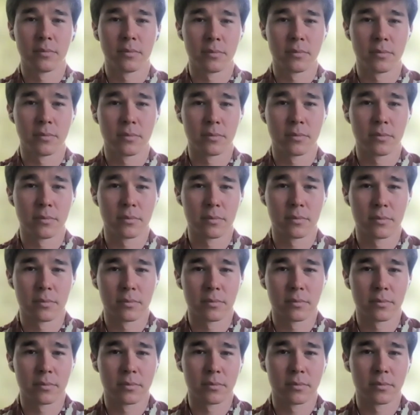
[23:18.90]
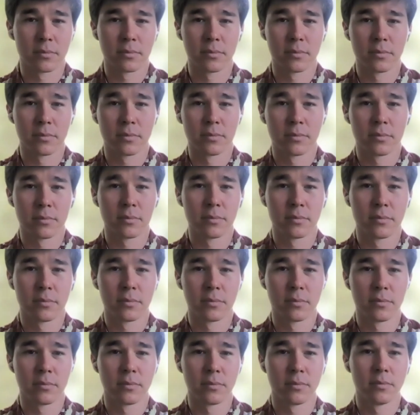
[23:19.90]

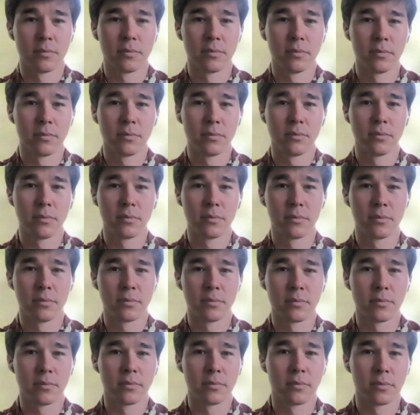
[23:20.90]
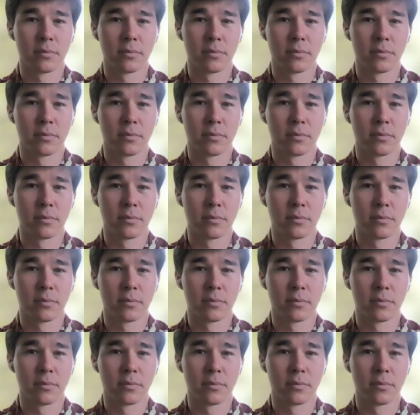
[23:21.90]
No words are spoken by the person on screen.